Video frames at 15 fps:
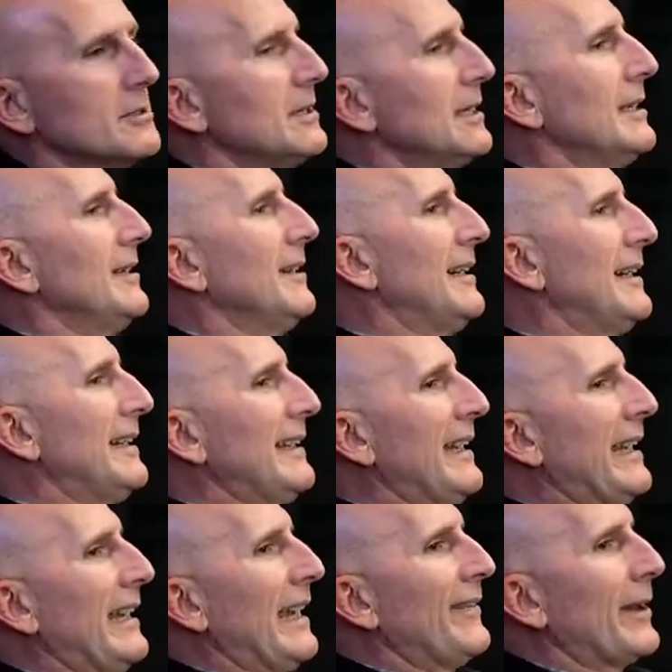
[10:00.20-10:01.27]
Uh,
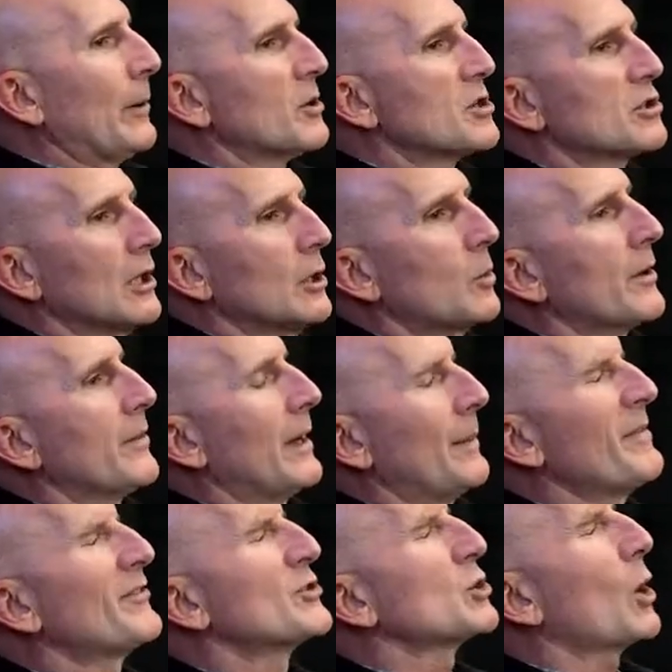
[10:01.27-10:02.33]
and they were slower, I mean,
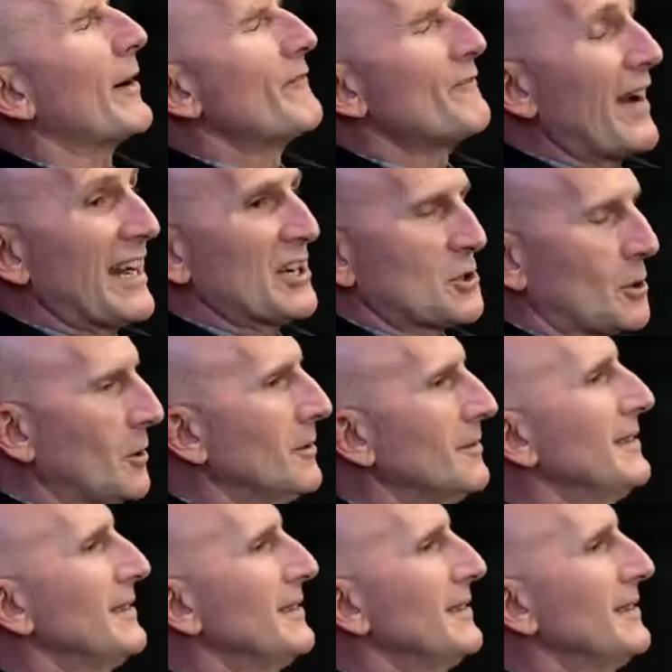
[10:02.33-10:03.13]
sorry, faster